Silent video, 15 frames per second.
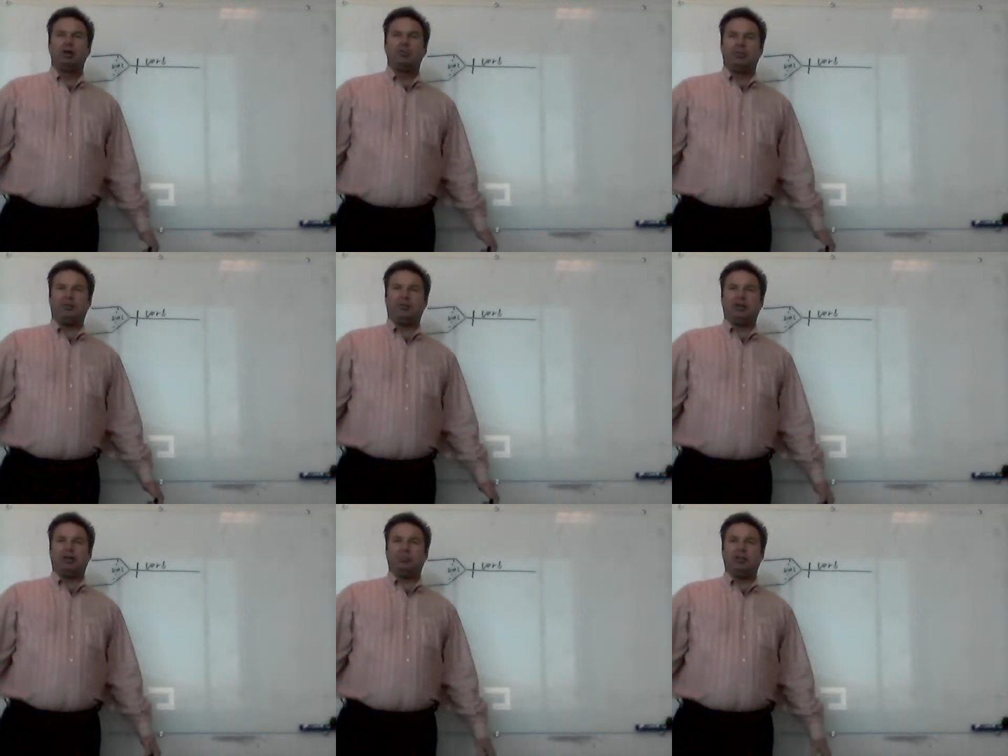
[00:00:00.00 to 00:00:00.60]
But
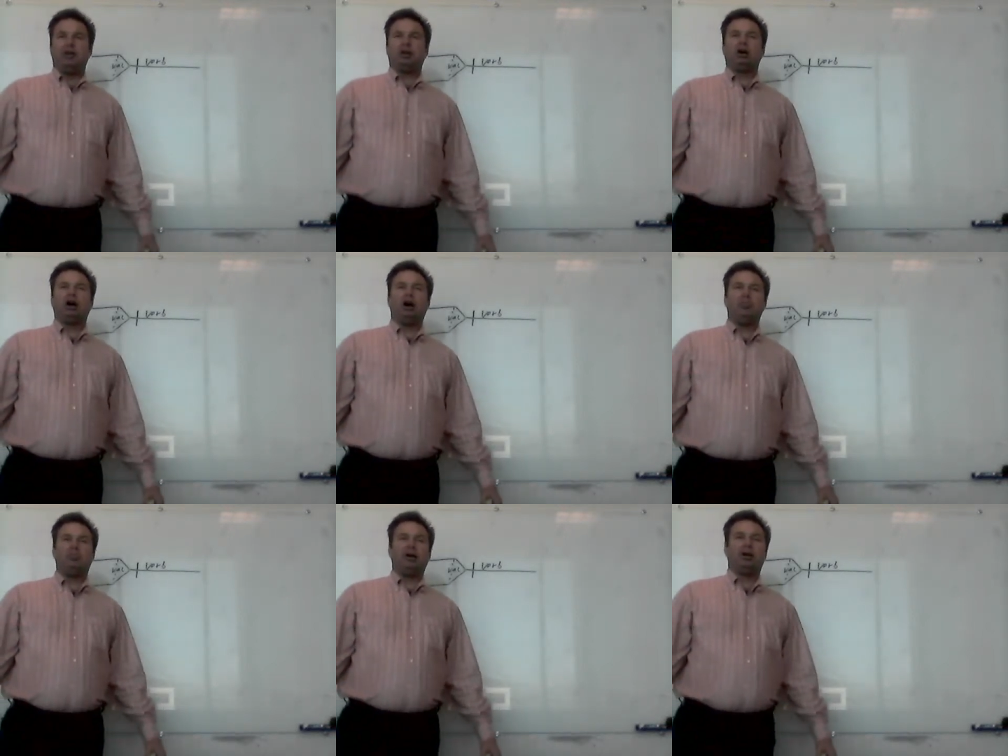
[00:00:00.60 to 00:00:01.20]
for it to be a
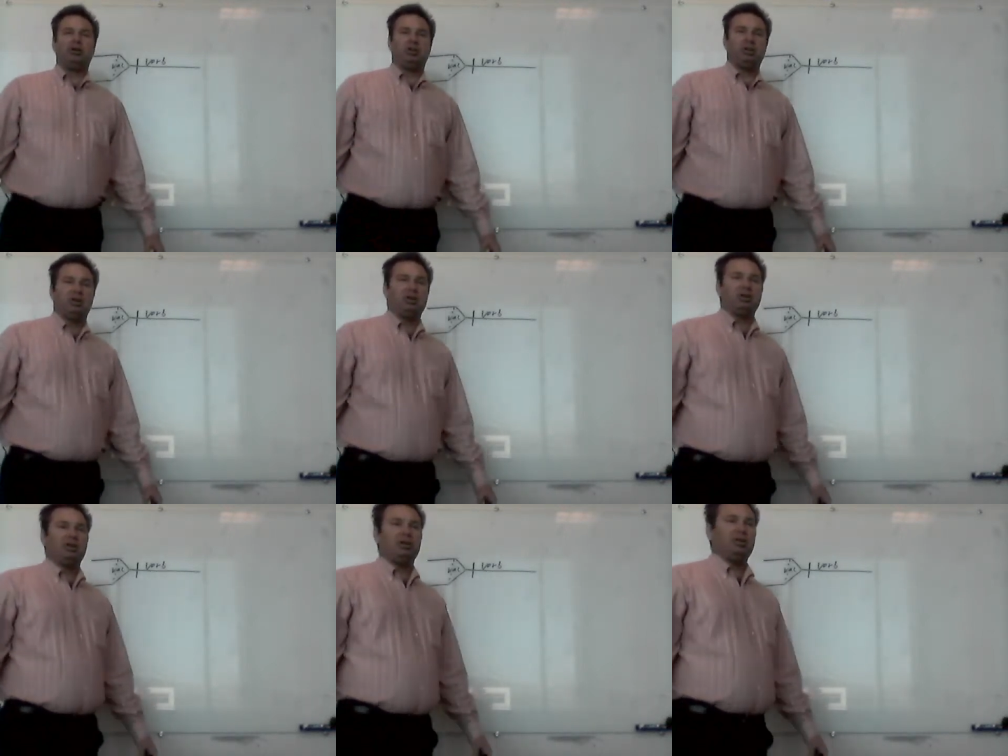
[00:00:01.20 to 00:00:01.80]
compound
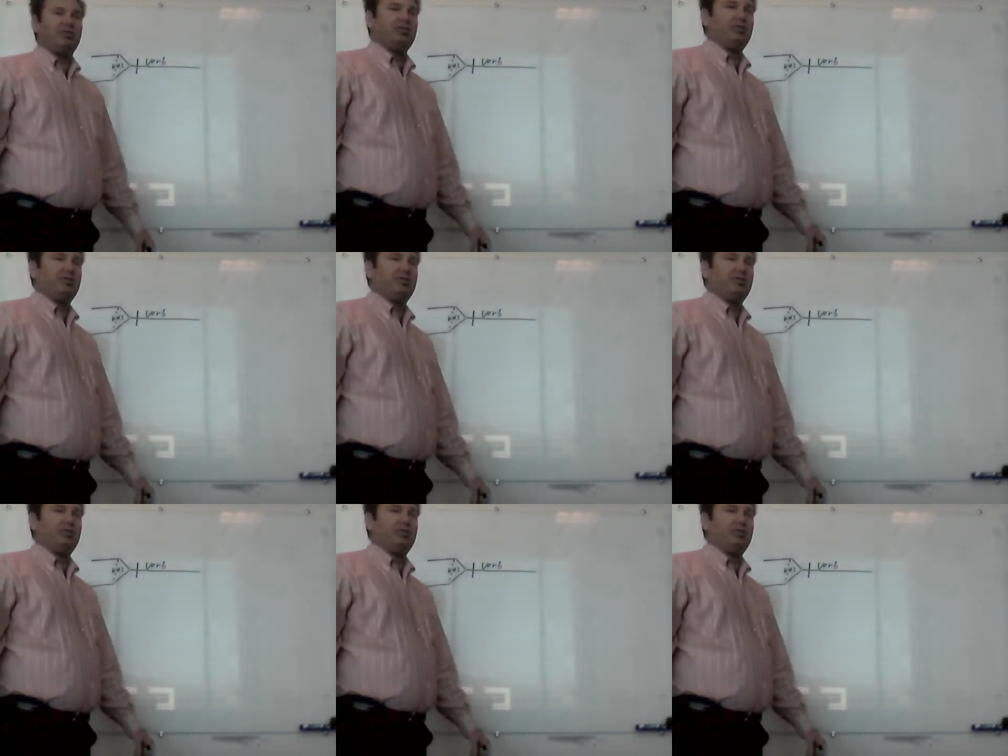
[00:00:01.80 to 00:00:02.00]
sentence, of